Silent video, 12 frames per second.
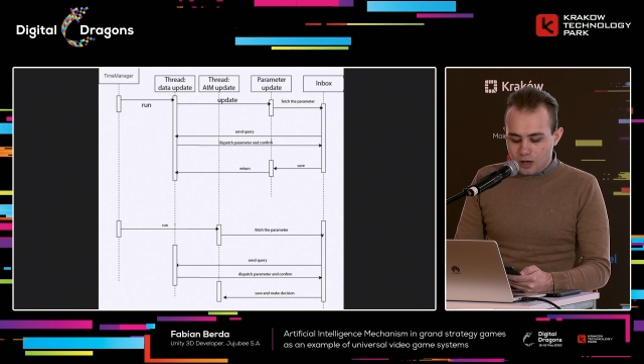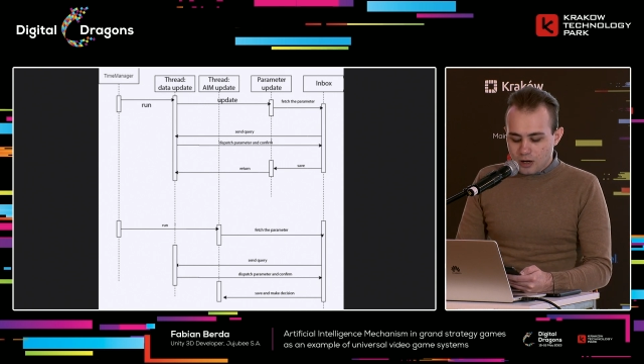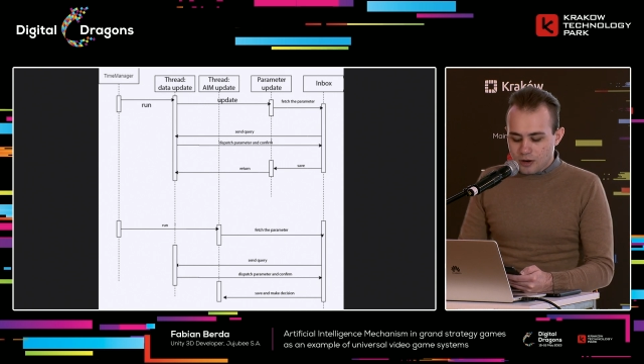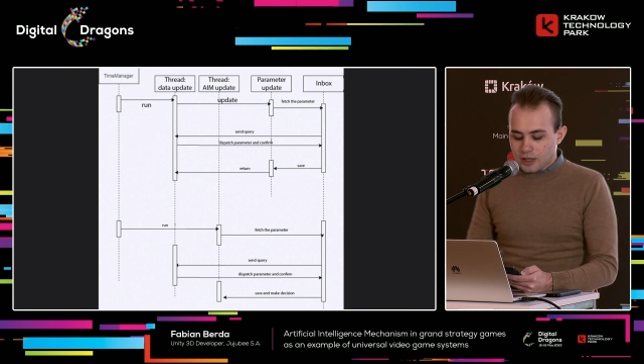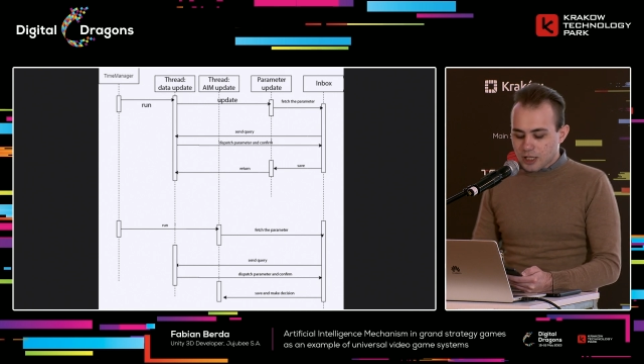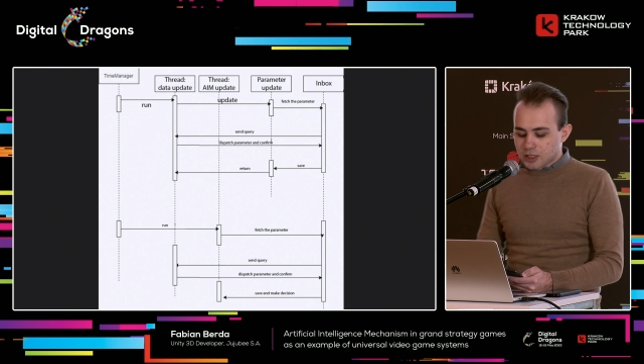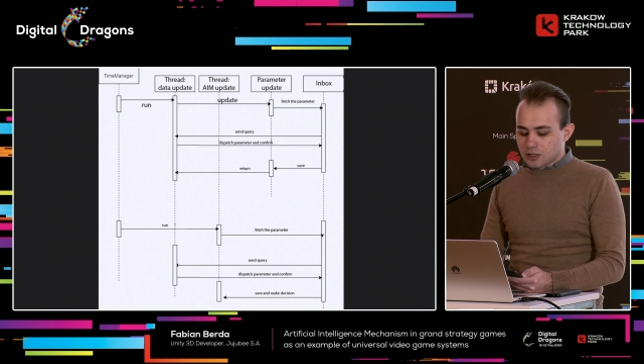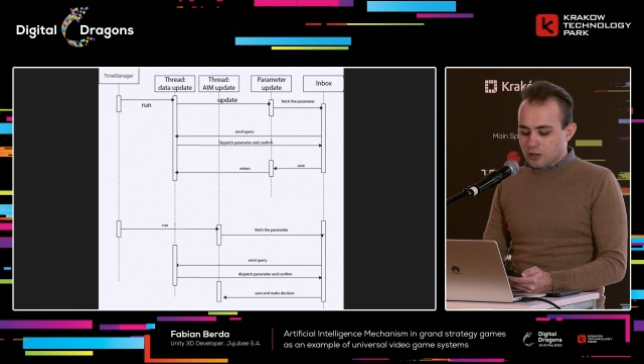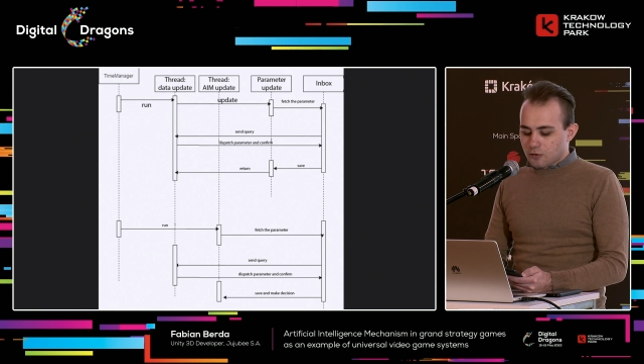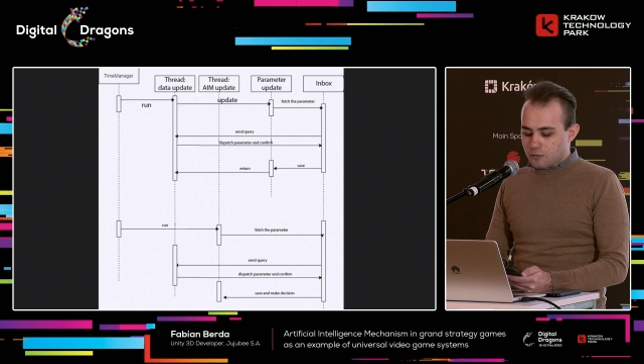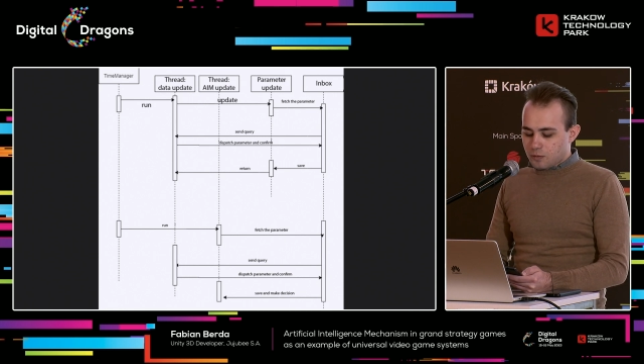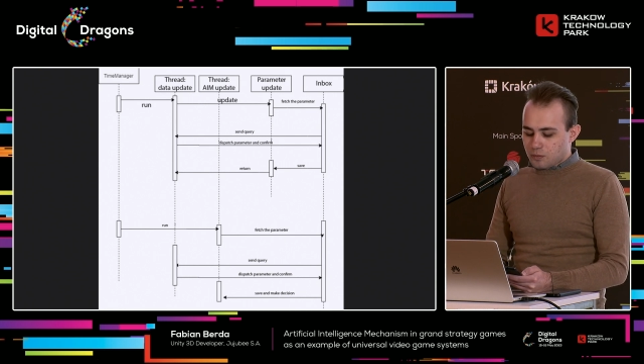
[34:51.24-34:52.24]
Reduction
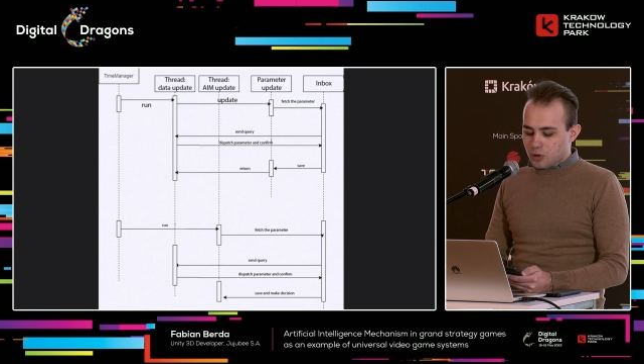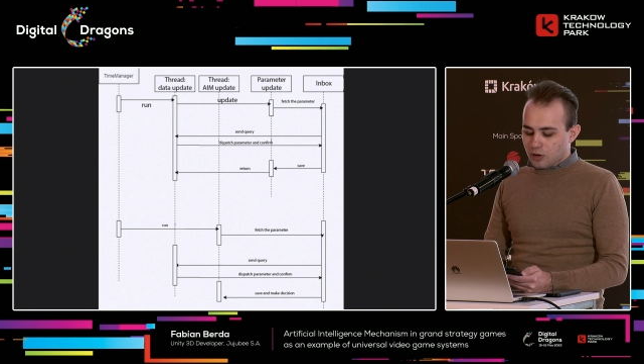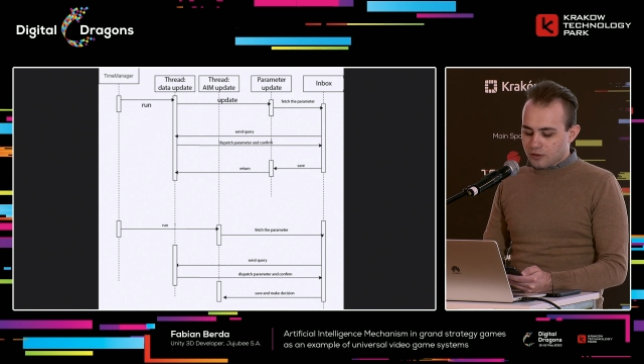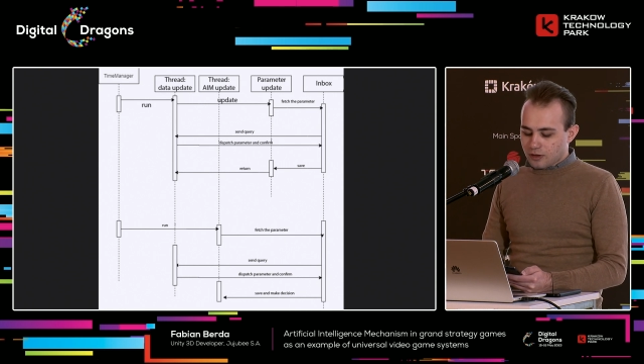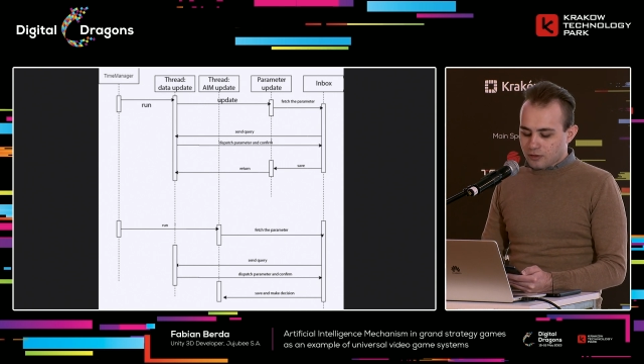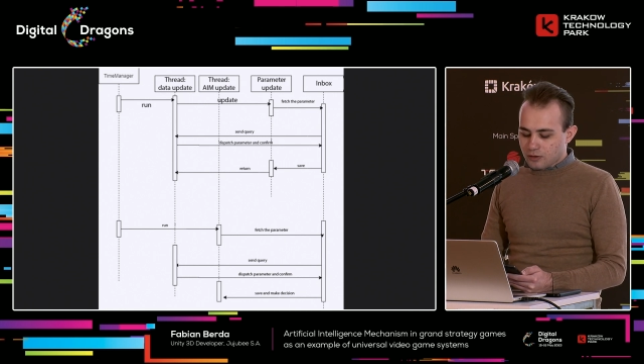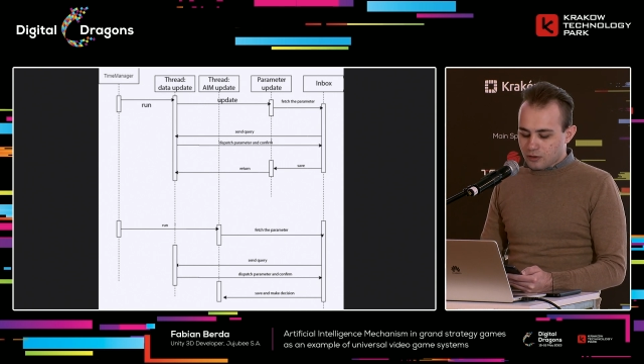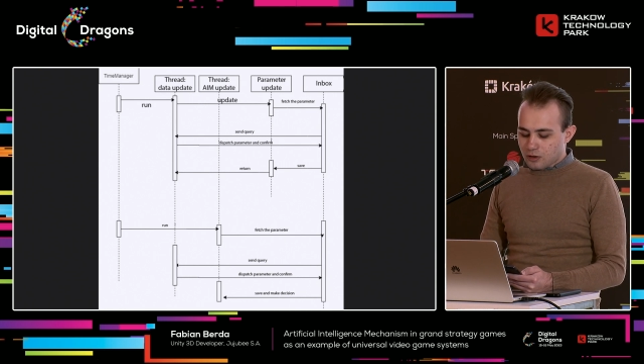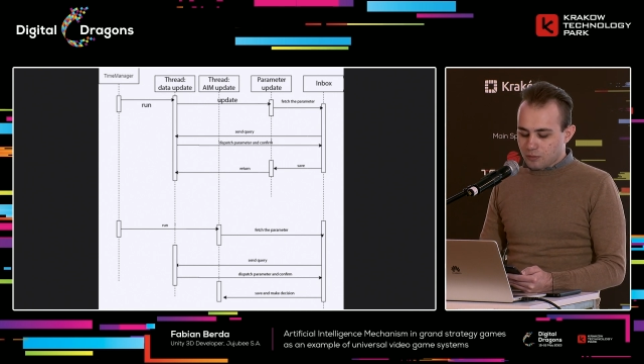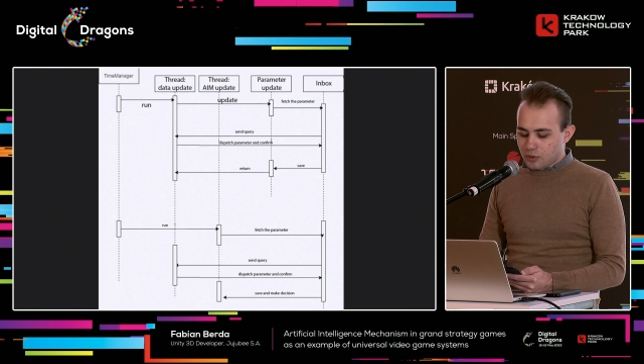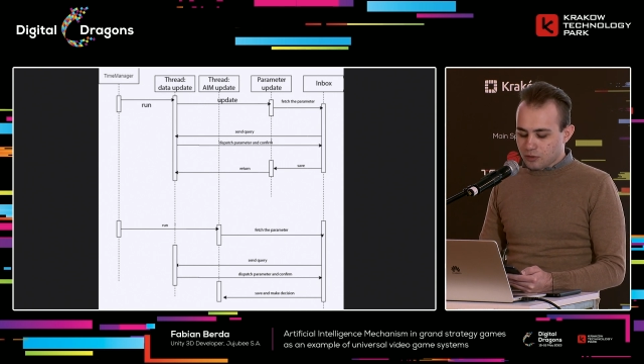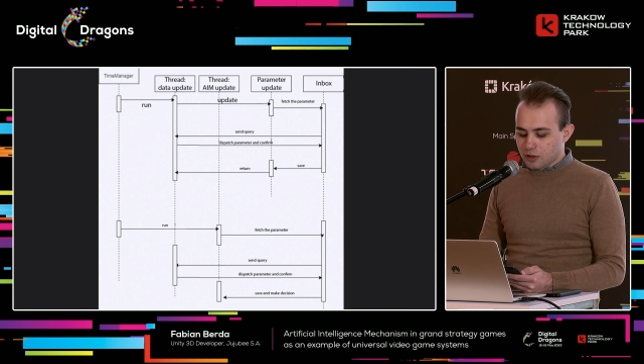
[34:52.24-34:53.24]
of processor
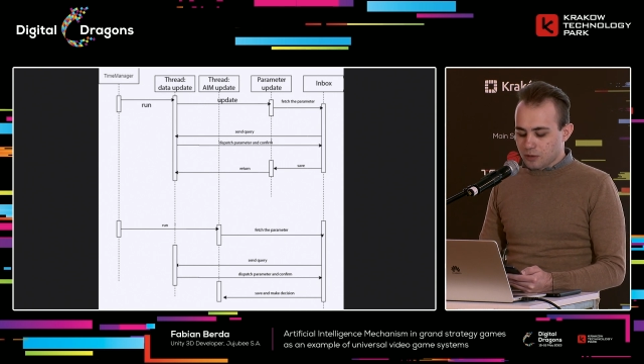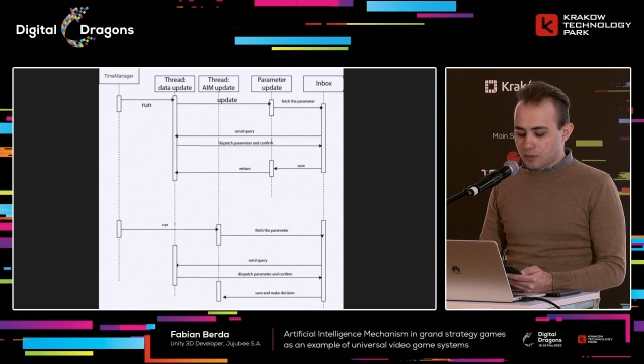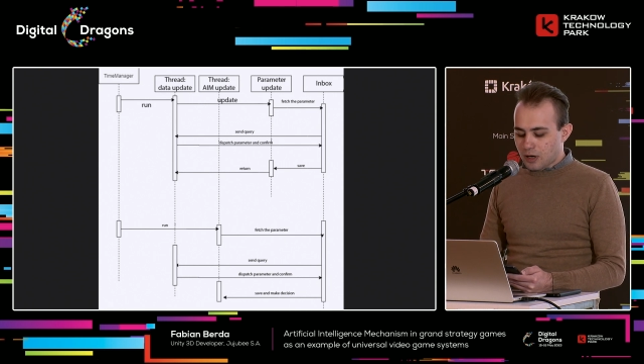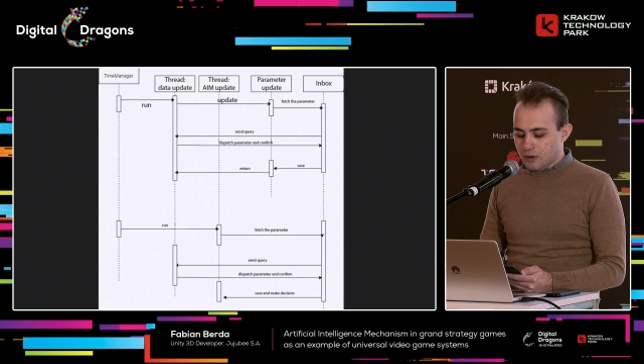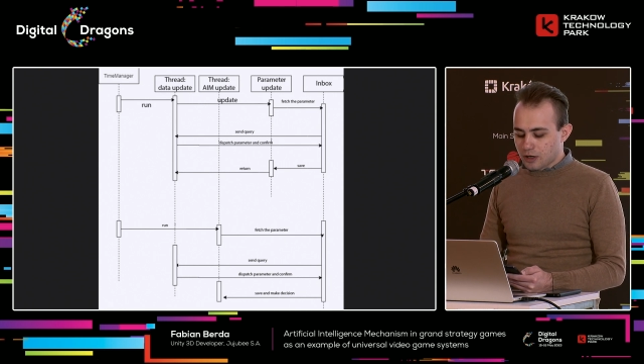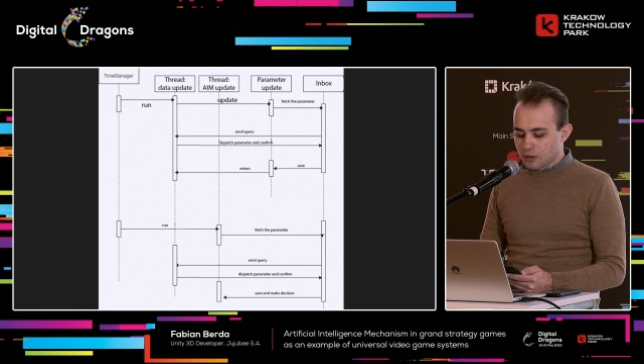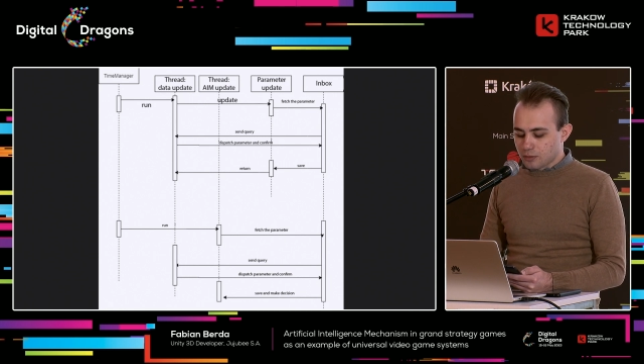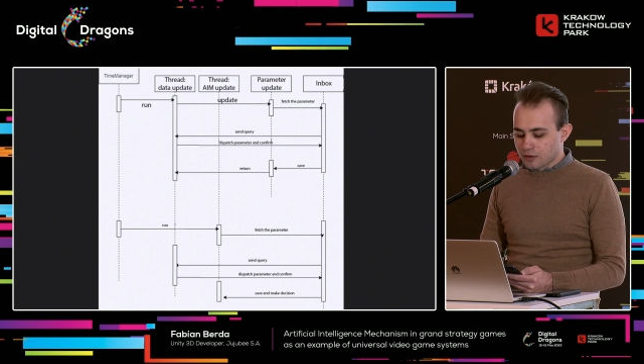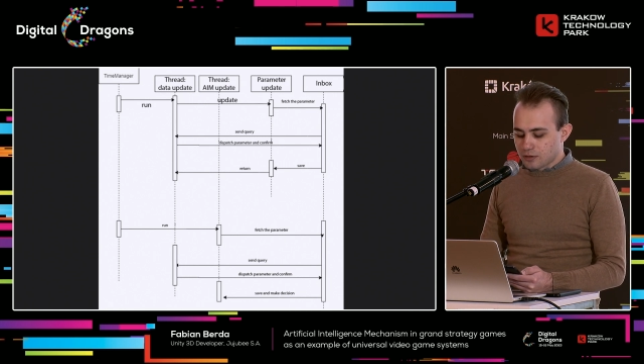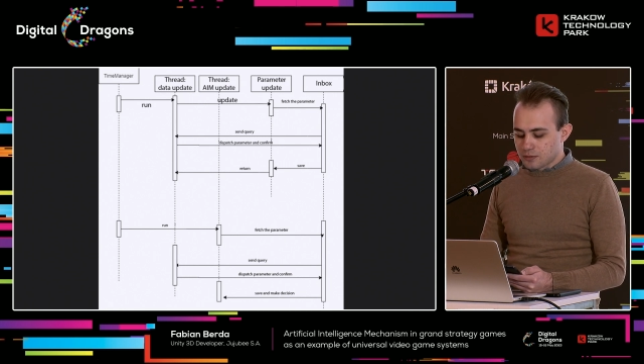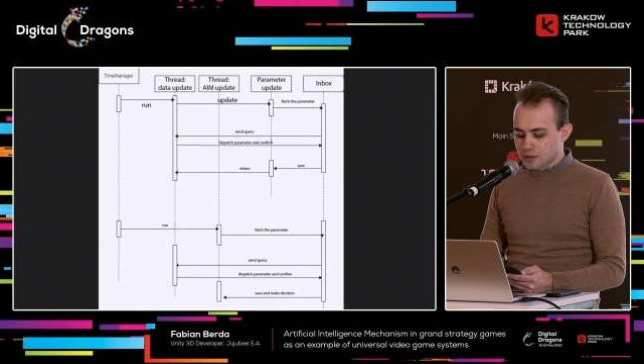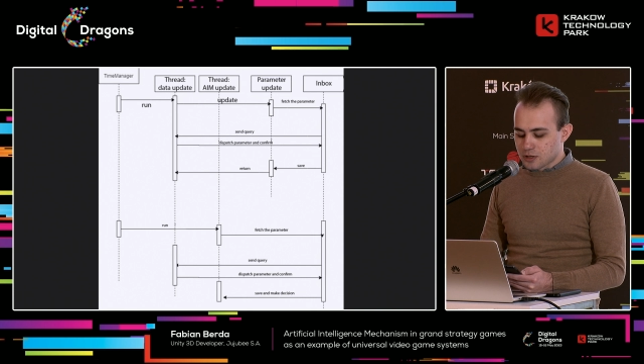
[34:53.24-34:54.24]
computing power
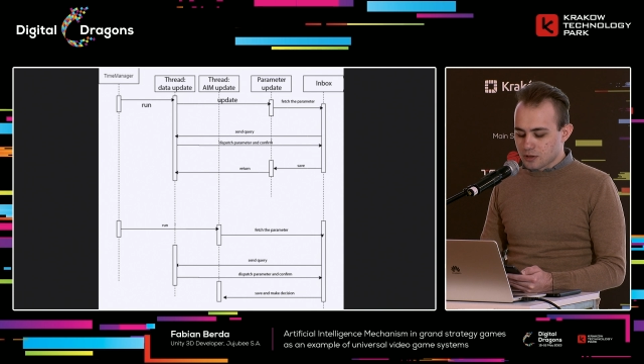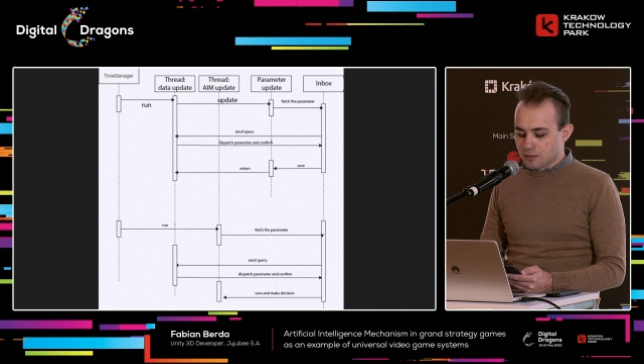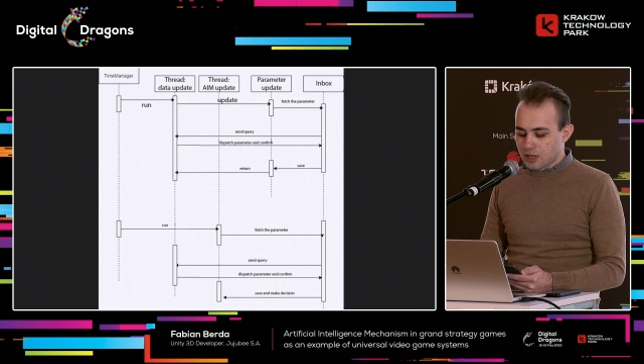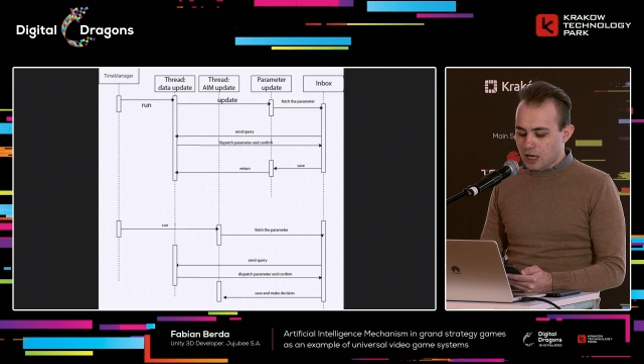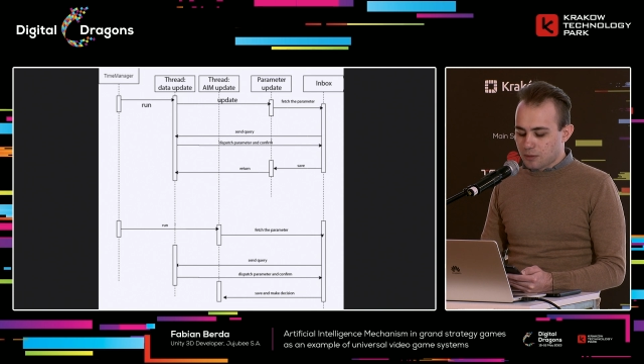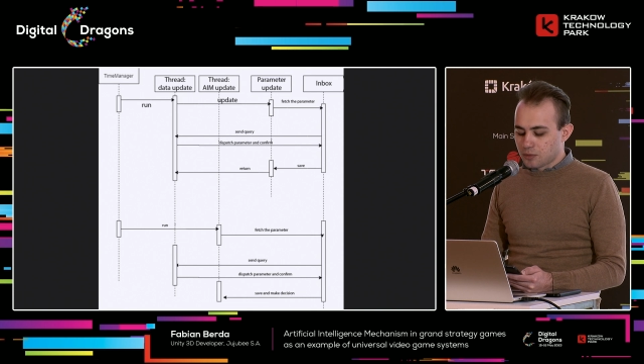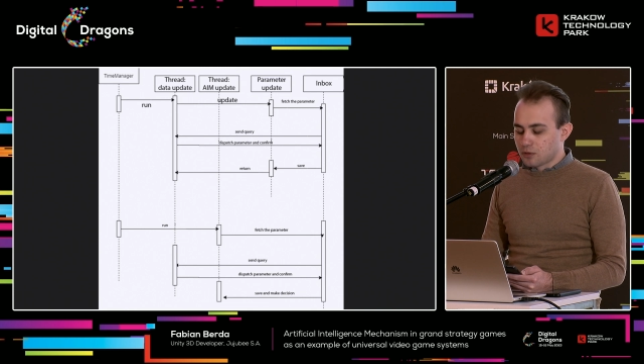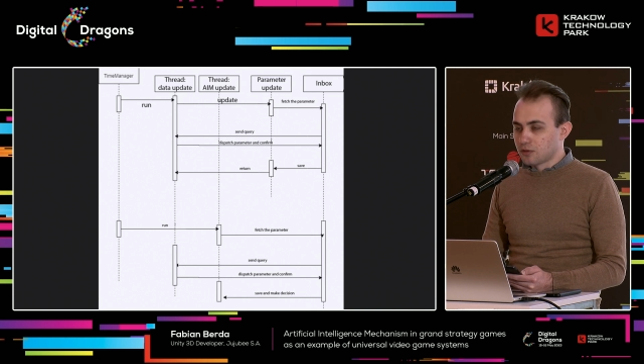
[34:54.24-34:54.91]
consumption by up